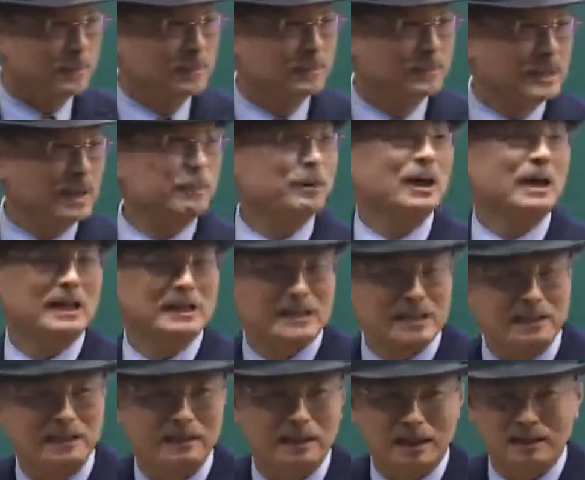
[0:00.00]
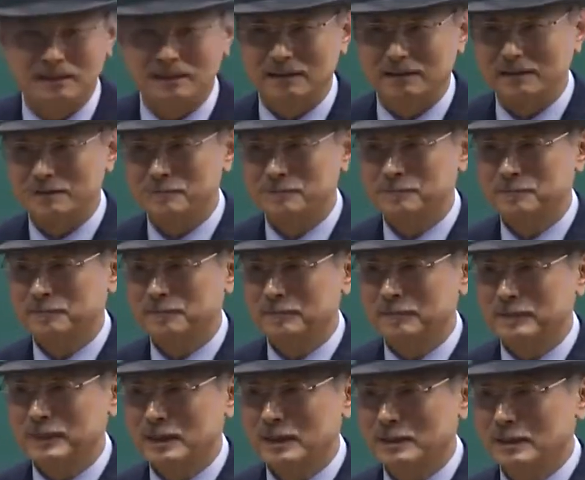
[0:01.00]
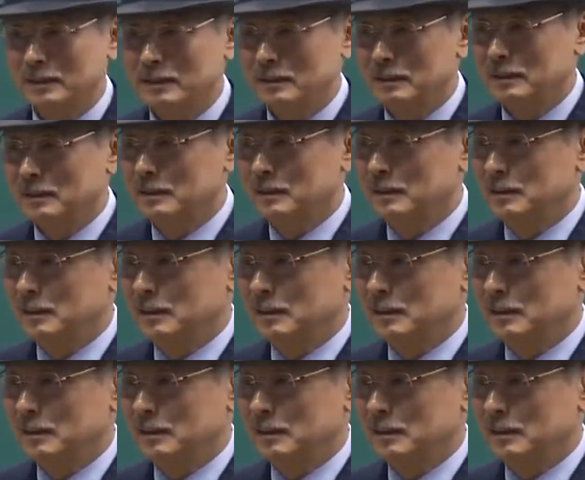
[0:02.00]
They would have to get up at the crack of dawn,